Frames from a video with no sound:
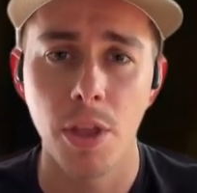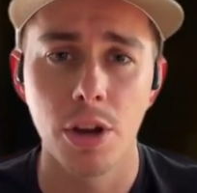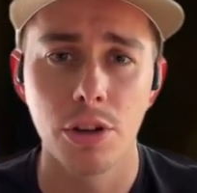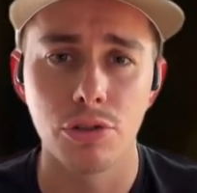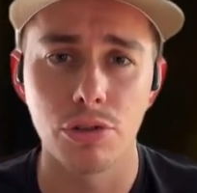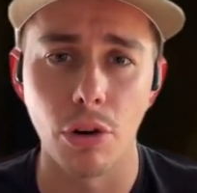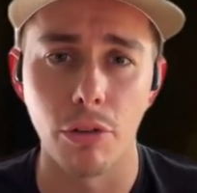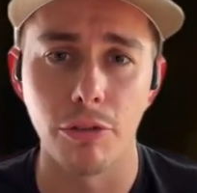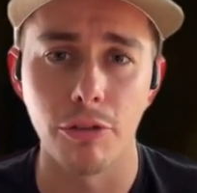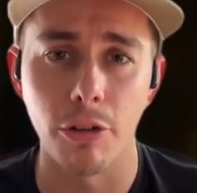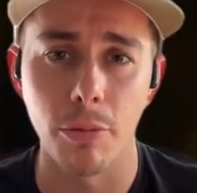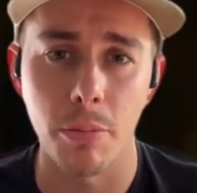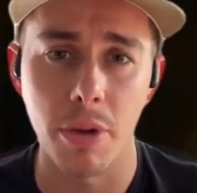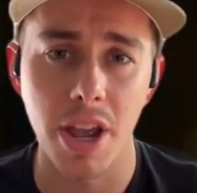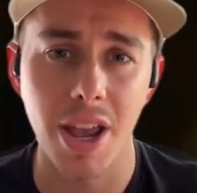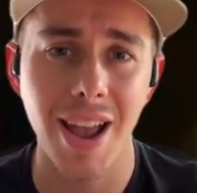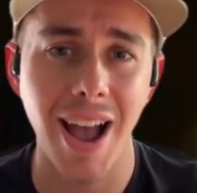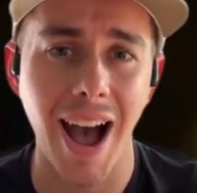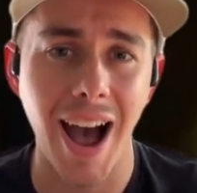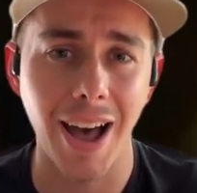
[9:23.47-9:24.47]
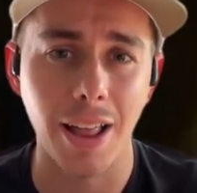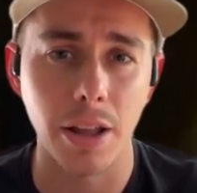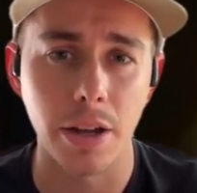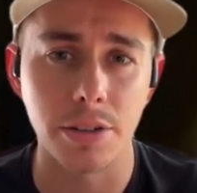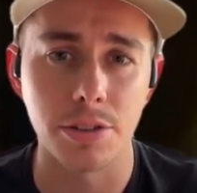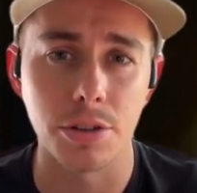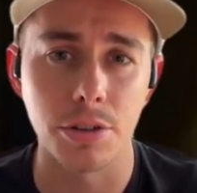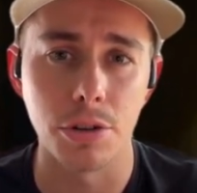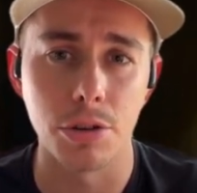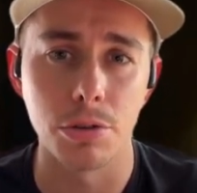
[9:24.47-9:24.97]
So for me, I like
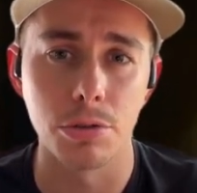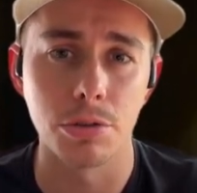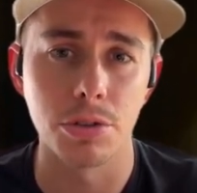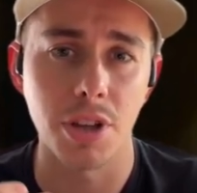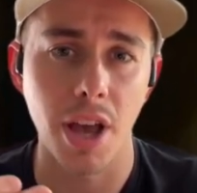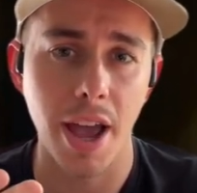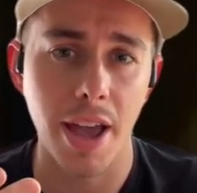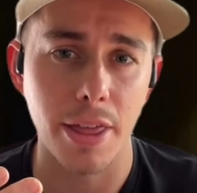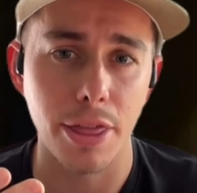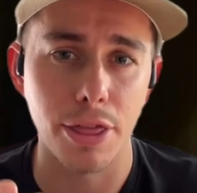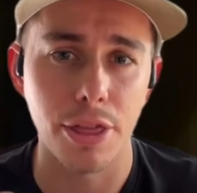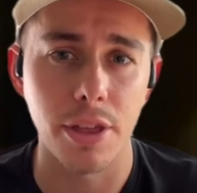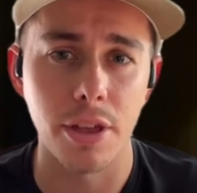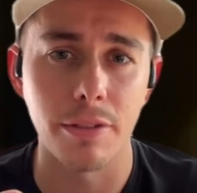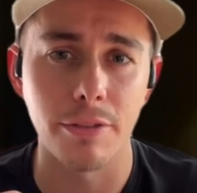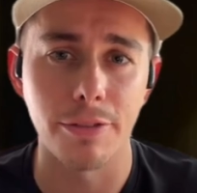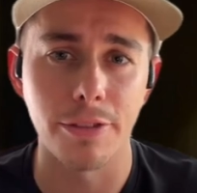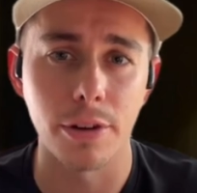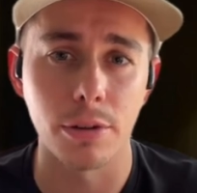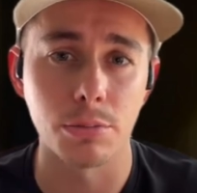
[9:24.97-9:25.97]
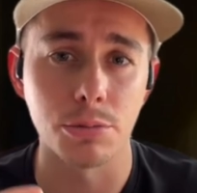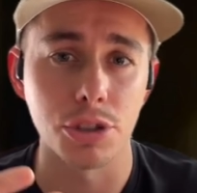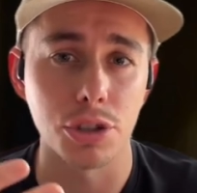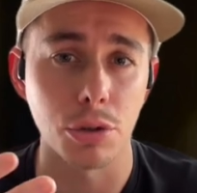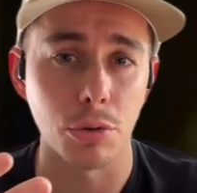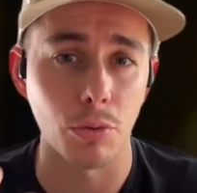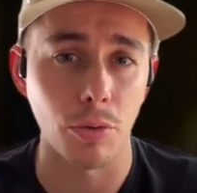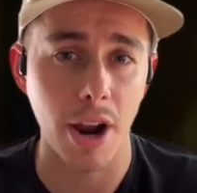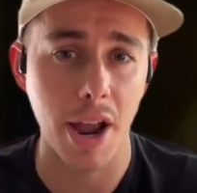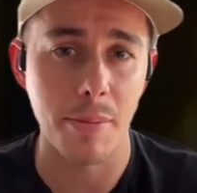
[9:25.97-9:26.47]
to use a thin film
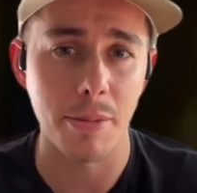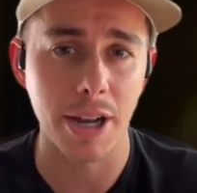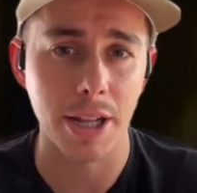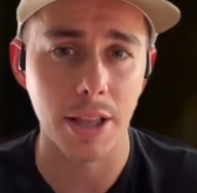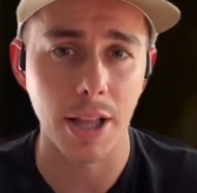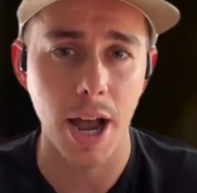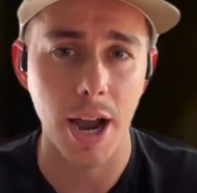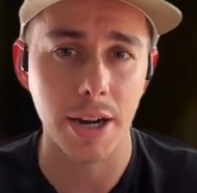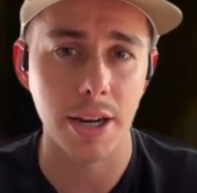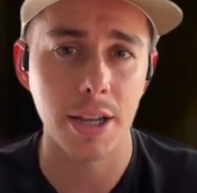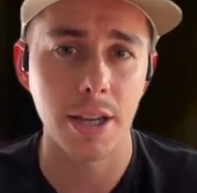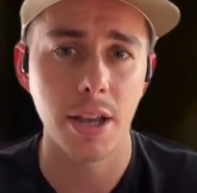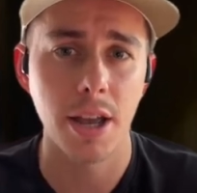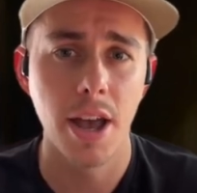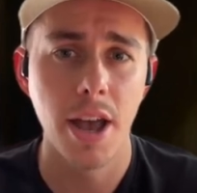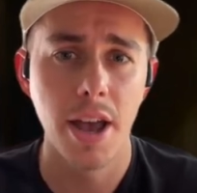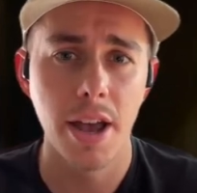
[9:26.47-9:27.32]
ceramic lining.